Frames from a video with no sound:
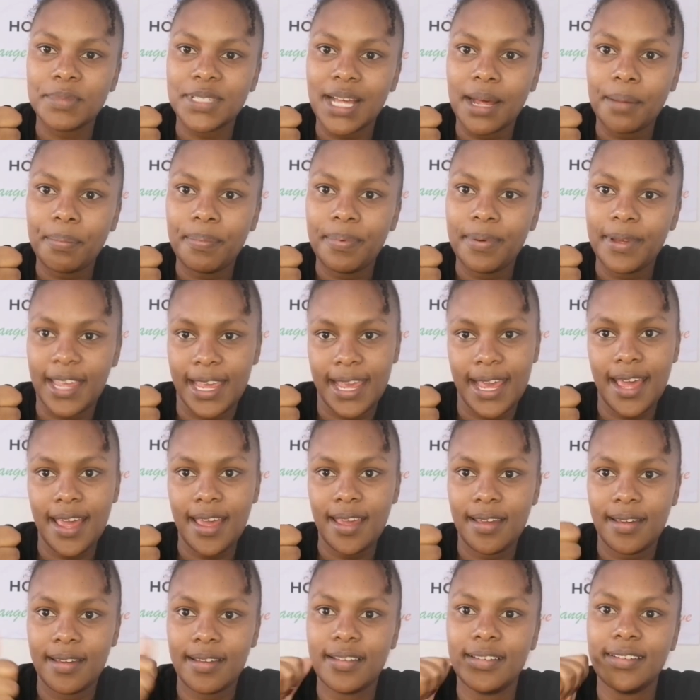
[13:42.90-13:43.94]
thumbs up,
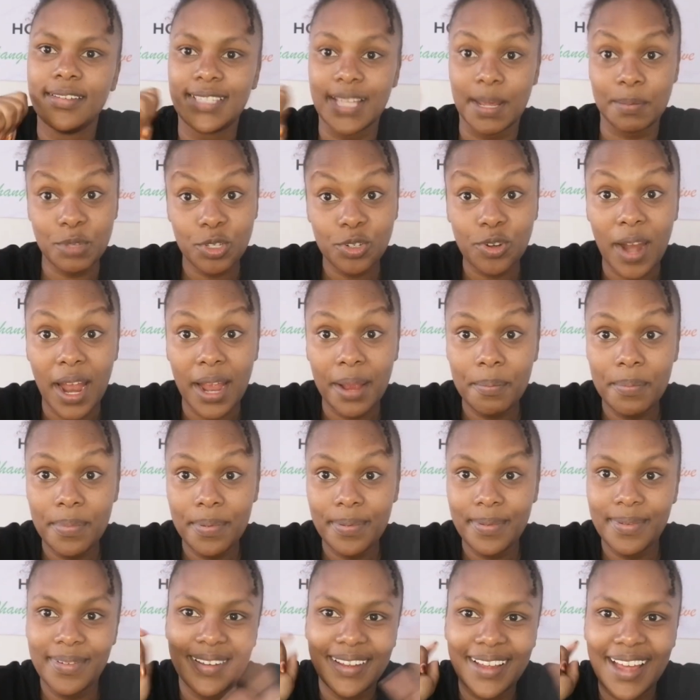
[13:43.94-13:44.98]
yeah, subscribe.
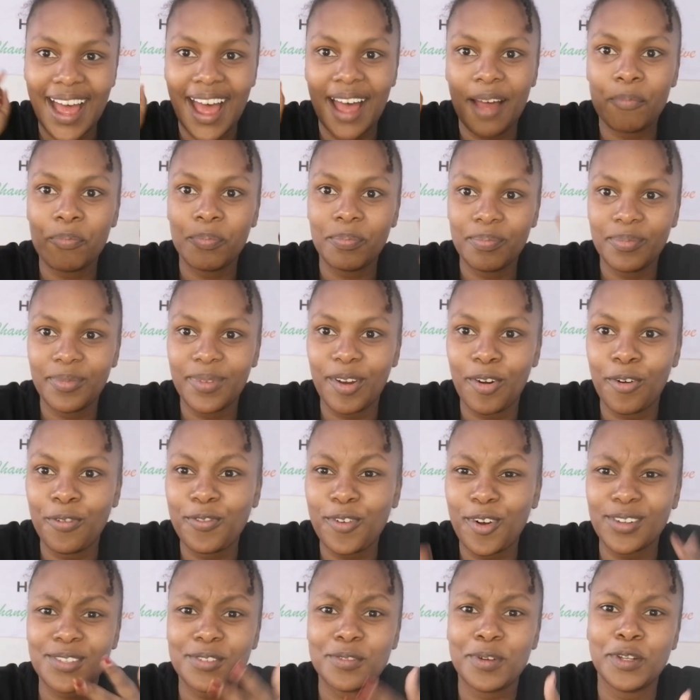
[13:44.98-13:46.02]
I'm
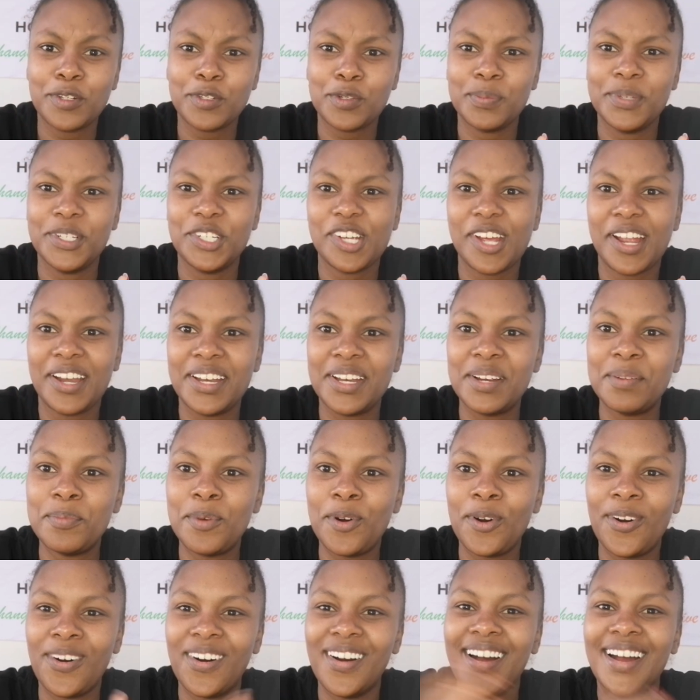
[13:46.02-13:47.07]
of course going to be
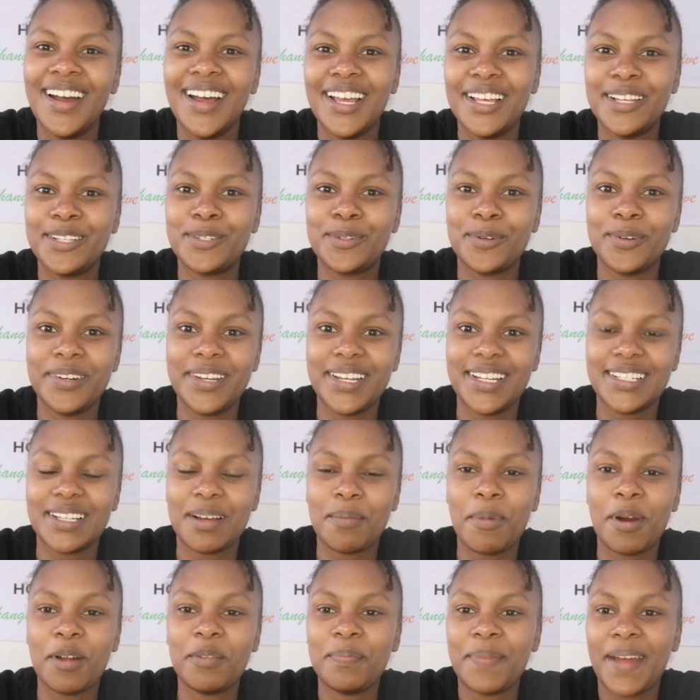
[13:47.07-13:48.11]
sharing more
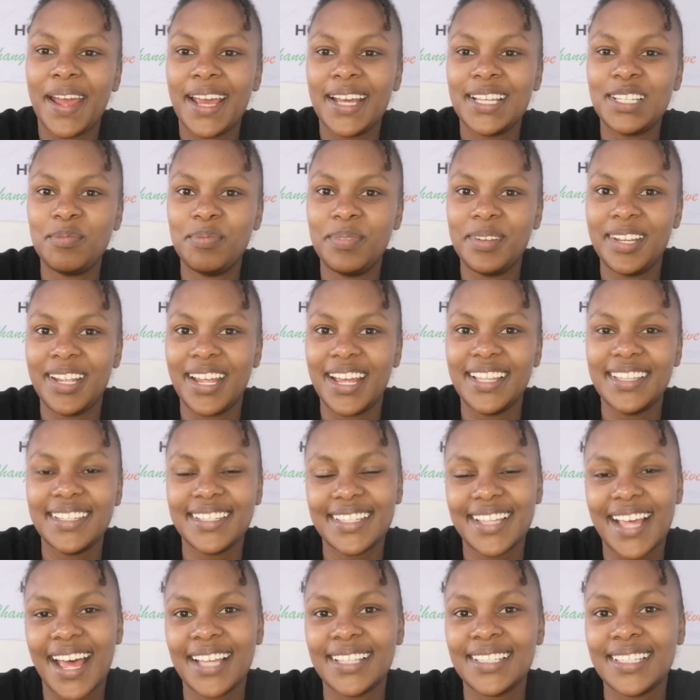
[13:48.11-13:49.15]
stories about my
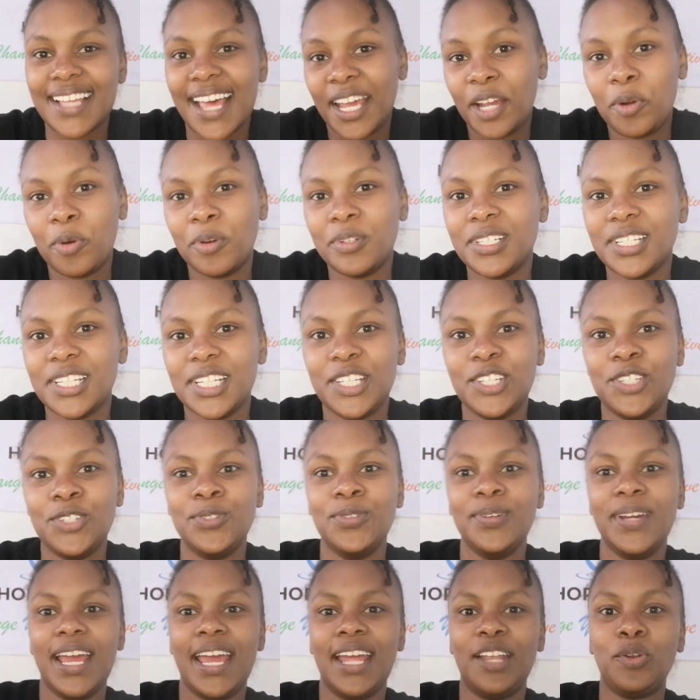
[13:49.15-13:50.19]
experience as I
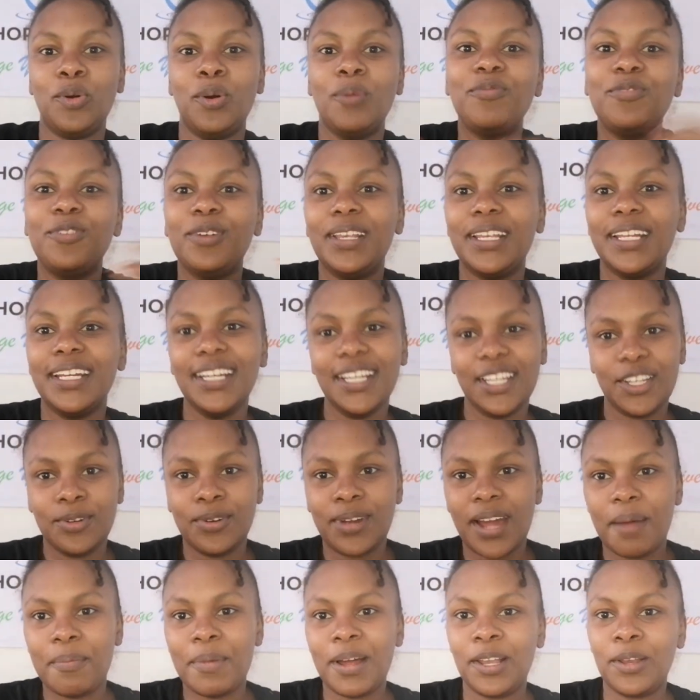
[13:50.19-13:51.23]
continue, and hopefully
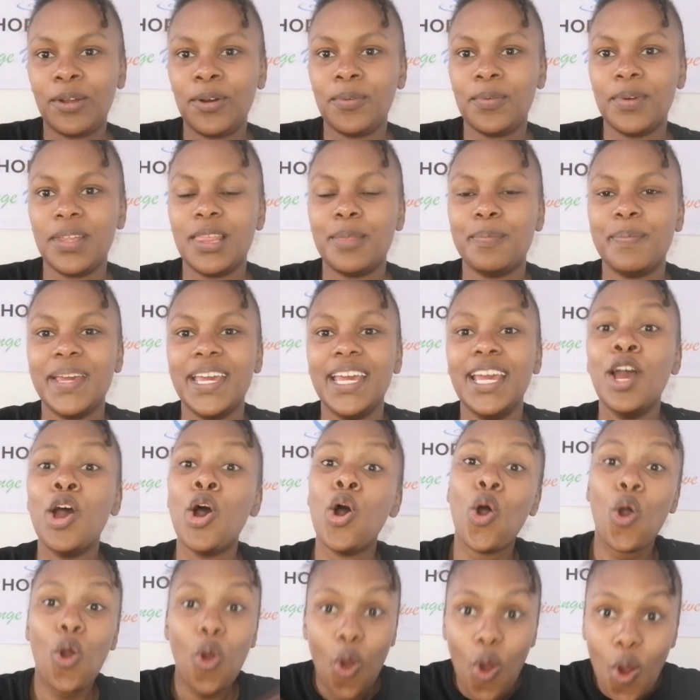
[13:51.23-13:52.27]
you come along with
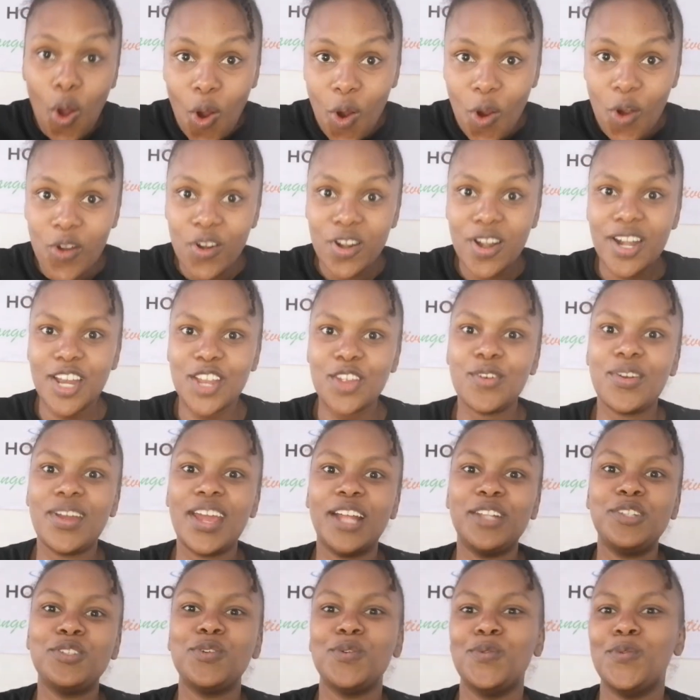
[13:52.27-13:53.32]
me, or you
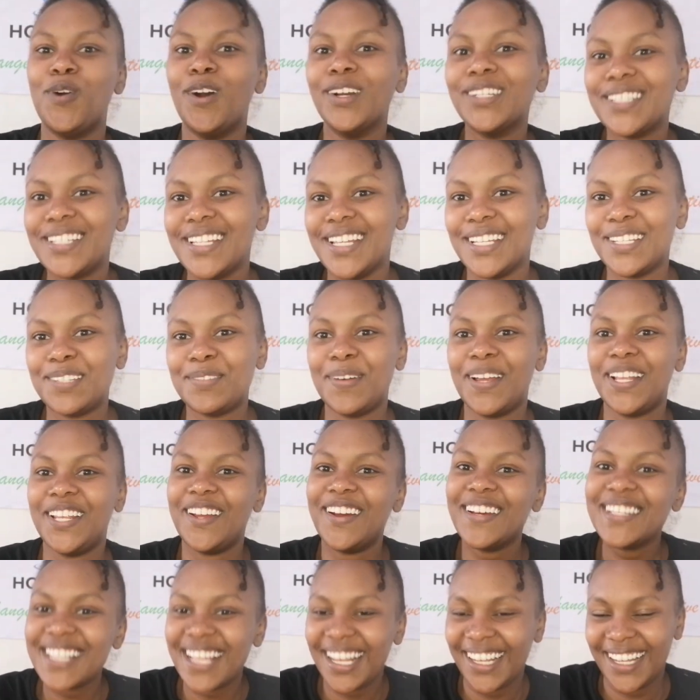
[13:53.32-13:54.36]
get to watch this
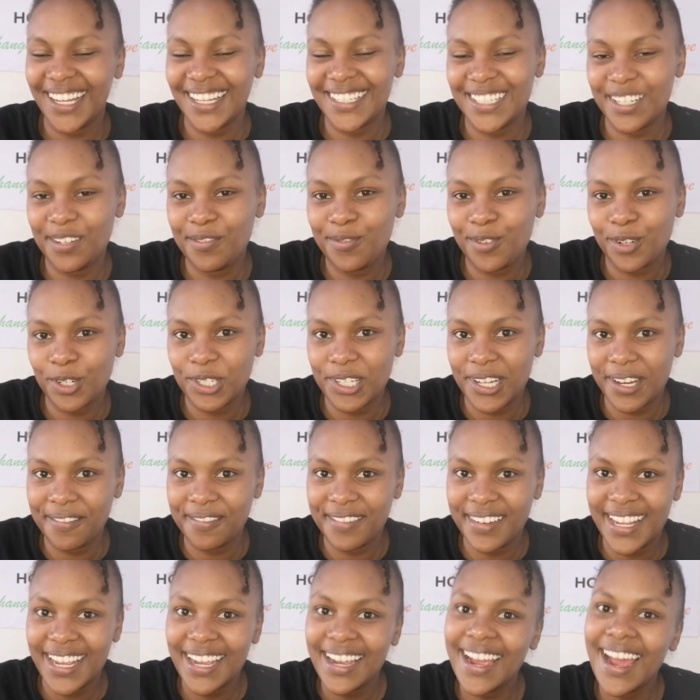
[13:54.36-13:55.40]
when you're selected for
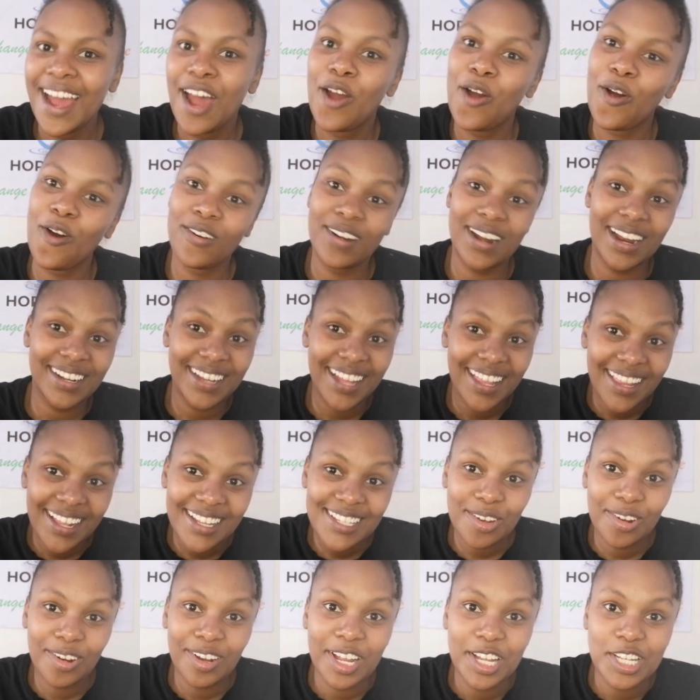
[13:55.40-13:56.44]
Chevening or
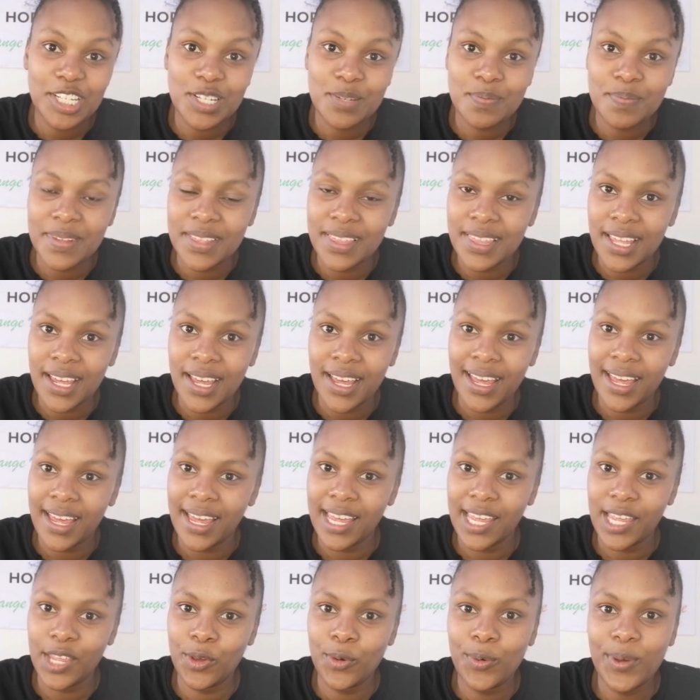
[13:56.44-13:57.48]
another scholarship in
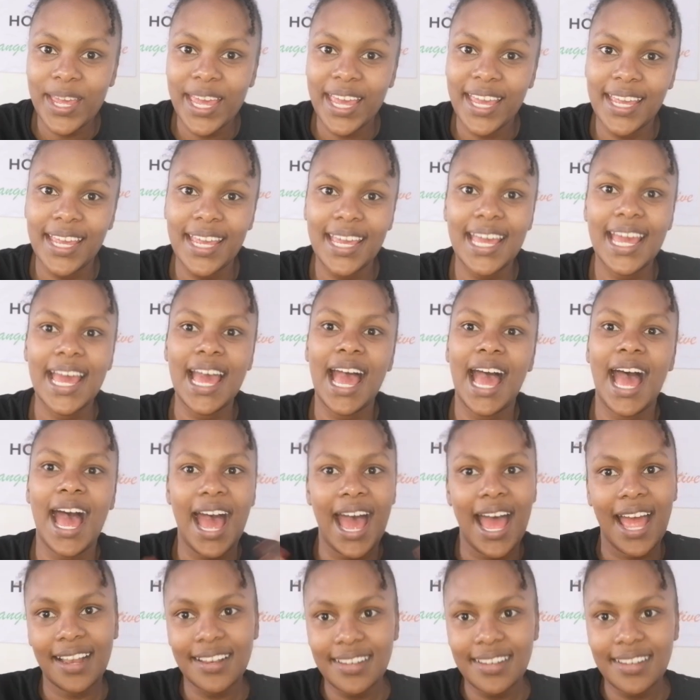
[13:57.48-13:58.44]
the UK,